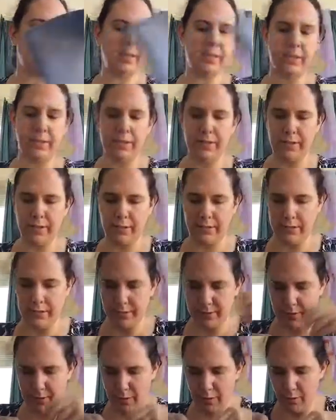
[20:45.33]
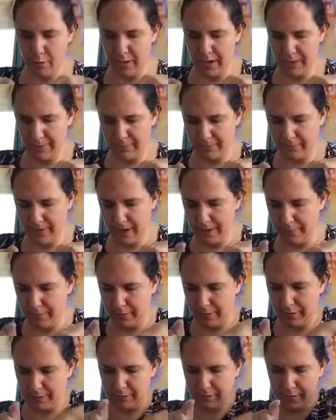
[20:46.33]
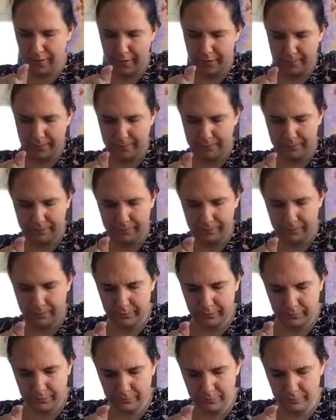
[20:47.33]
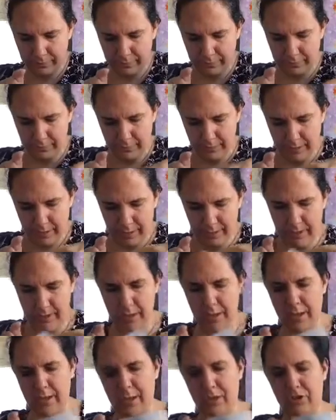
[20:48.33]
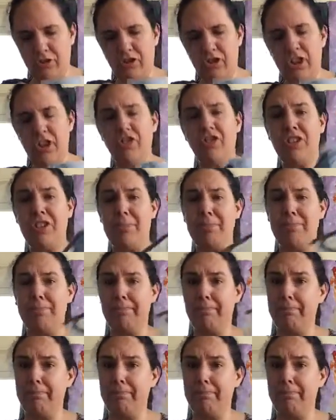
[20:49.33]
I think this is a no-name fabric from a Kijiji.